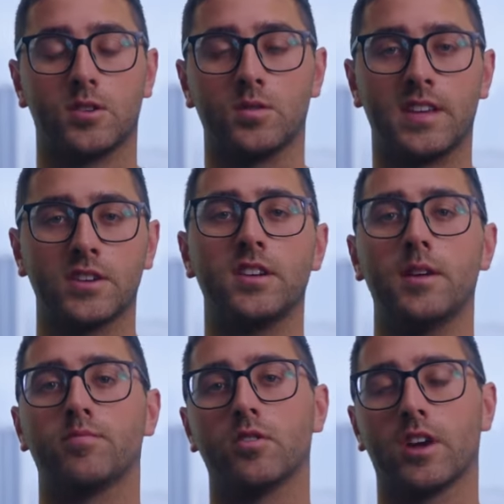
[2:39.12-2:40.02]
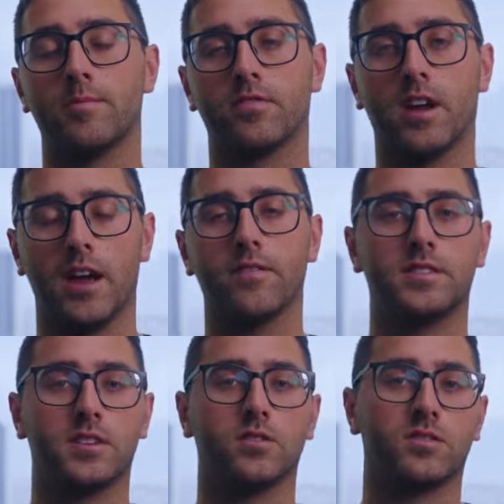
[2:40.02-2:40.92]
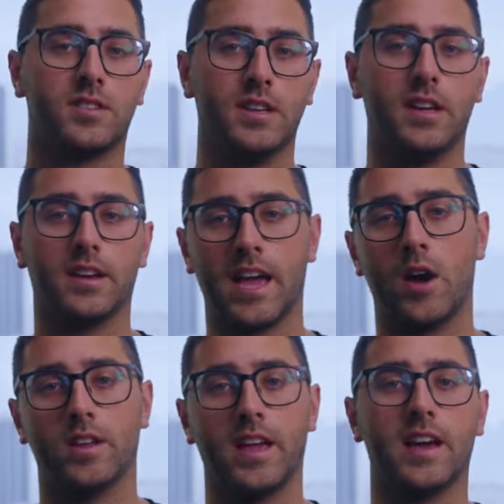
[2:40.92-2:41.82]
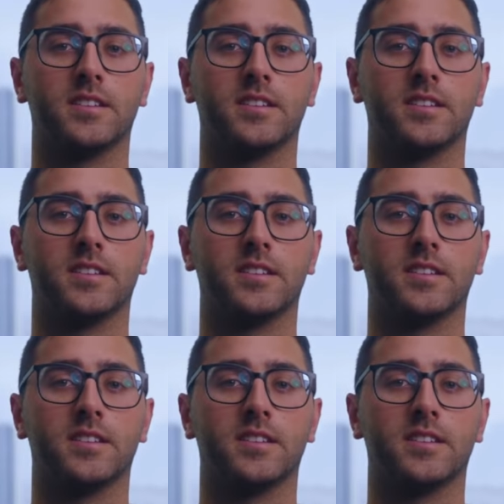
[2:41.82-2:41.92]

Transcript: So Section 8 program for every single city and county has